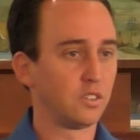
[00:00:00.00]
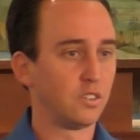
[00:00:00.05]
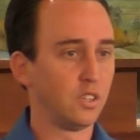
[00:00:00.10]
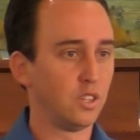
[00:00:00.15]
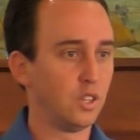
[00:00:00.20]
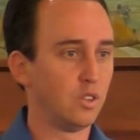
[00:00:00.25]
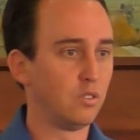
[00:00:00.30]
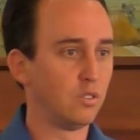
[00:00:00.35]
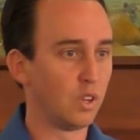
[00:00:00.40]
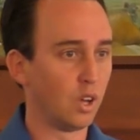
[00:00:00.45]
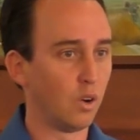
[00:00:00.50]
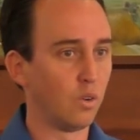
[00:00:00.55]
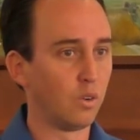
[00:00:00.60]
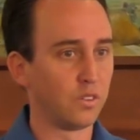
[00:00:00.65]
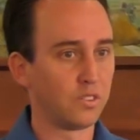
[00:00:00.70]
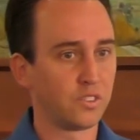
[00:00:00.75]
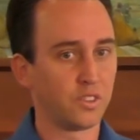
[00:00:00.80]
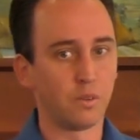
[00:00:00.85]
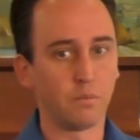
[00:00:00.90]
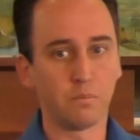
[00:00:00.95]
this do you know
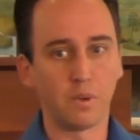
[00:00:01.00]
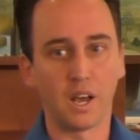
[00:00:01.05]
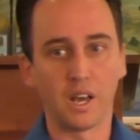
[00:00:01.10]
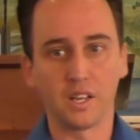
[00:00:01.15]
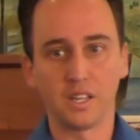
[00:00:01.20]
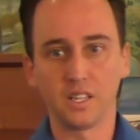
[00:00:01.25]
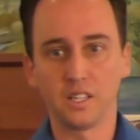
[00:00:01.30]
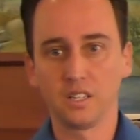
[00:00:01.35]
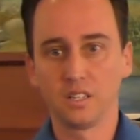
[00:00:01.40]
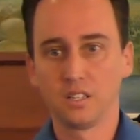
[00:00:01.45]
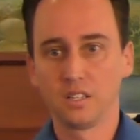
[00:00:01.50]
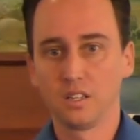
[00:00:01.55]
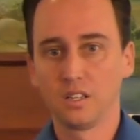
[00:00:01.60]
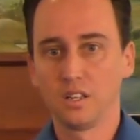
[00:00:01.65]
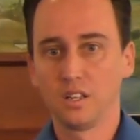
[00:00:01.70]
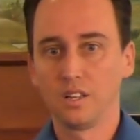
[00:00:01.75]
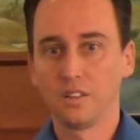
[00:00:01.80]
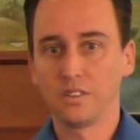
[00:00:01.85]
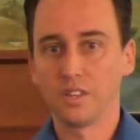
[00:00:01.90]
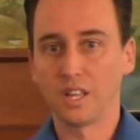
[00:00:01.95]
of somebody
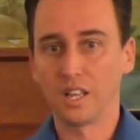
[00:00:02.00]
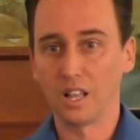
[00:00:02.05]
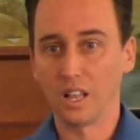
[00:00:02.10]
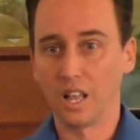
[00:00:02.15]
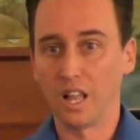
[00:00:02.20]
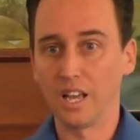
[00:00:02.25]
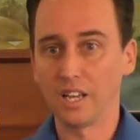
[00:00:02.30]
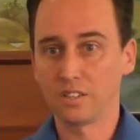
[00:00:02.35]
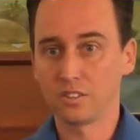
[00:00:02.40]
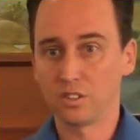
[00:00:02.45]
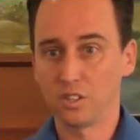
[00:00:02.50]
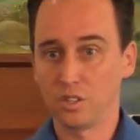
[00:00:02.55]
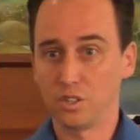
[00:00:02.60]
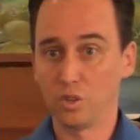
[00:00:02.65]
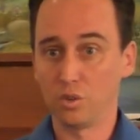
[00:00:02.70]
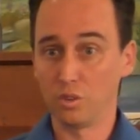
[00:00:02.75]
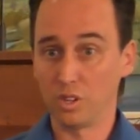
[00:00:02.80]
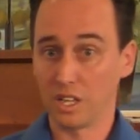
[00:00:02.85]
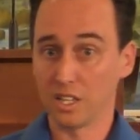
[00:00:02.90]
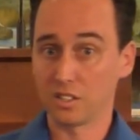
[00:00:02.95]
that likes to
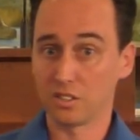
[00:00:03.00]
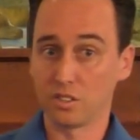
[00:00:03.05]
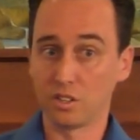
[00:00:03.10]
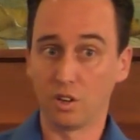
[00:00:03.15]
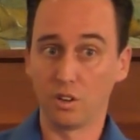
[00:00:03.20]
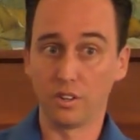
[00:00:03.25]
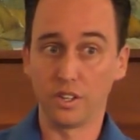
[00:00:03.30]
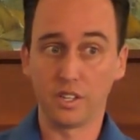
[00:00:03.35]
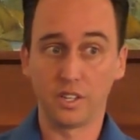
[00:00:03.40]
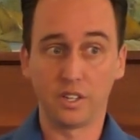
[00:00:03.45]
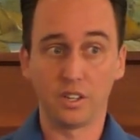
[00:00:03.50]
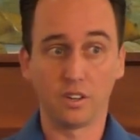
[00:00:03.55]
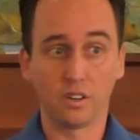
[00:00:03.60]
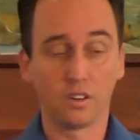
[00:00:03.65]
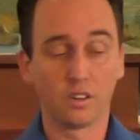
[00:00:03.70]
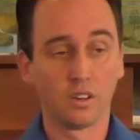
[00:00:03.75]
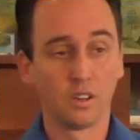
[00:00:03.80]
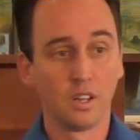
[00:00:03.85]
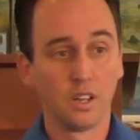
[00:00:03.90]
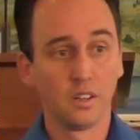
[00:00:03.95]
do like Saul did
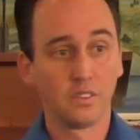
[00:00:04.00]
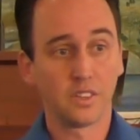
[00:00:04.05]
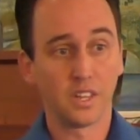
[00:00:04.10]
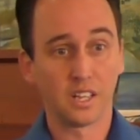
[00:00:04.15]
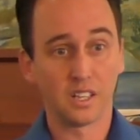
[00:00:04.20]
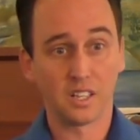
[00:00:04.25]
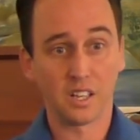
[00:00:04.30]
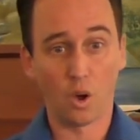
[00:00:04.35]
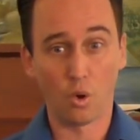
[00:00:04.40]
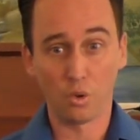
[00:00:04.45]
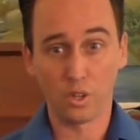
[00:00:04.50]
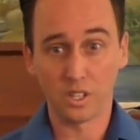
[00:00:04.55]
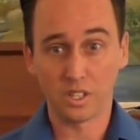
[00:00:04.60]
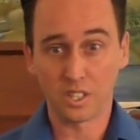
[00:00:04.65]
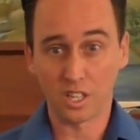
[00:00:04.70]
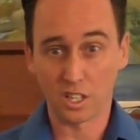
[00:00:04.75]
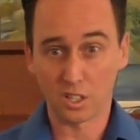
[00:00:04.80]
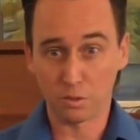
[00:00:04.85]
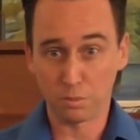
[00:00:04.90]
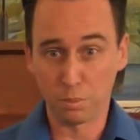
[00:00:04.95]
here, that only
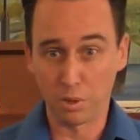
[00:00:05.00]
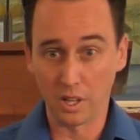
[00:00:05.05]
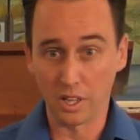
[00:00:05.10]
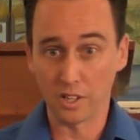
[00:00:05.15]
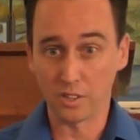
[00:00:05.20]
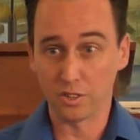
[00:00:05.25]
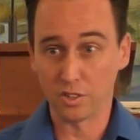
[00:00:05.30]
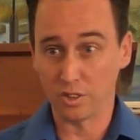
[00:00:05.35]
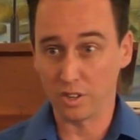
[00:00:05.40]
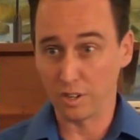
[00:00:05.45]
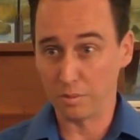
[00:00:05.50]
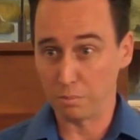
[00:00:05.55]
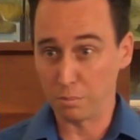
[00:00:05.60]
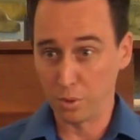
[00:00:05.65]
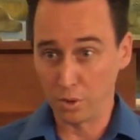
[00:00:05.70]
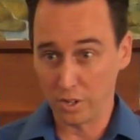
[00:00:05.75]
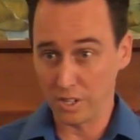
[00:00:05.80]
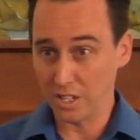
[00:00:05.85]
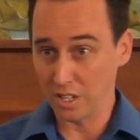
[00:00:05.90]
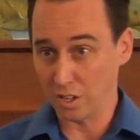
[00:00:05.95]
takes pleasure in
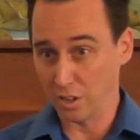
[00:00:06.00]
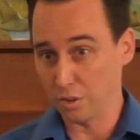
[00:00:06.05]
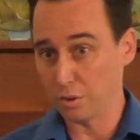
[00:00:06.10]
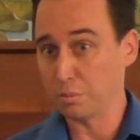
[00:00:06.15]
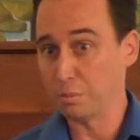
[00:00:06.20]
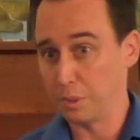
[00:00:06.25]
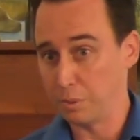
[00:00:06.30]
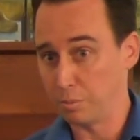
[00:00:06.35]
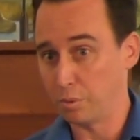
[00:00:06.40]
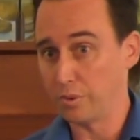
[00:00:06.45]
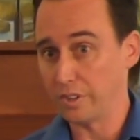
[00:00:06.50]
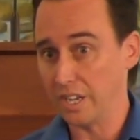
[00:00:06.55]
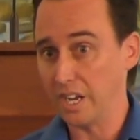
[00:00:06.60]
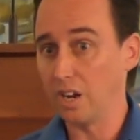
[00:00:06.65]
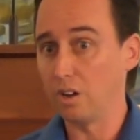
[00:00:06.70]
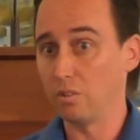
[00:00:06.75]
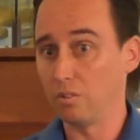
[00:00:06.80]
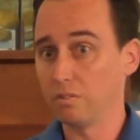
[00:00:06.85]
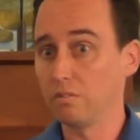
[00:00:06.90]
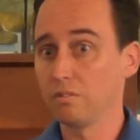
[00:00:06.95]
putting other people
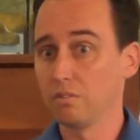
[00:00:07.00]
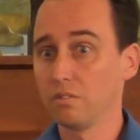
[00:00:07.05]
down?